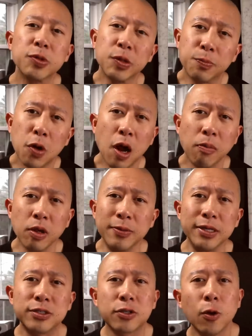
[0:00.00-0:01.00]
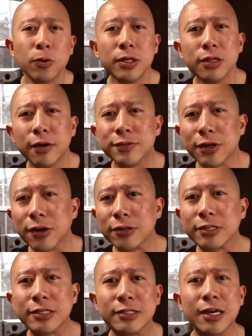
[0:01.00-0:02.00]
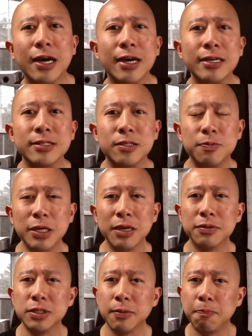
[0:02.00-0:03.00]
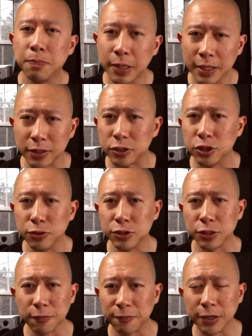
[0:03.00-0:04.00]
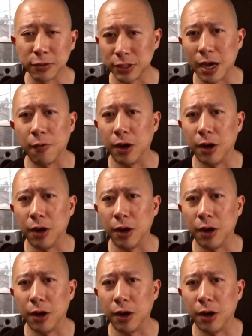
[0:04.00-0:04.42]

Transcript: But the problem is, goalie gloves aren't designed to be able to pinch using your fingers that